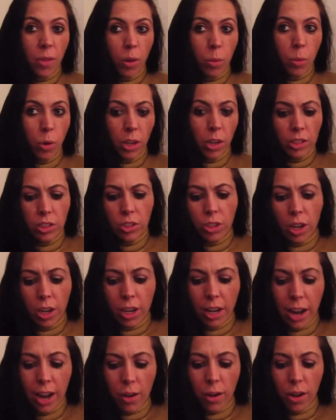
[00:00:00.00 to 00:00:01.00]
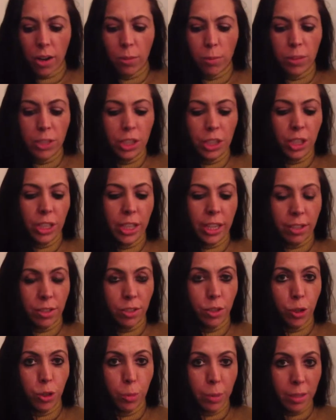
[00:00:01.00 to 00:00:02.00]
Well, it started out originally as
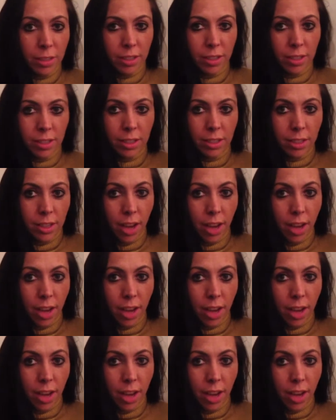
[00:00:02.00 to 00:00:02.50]
two businesses.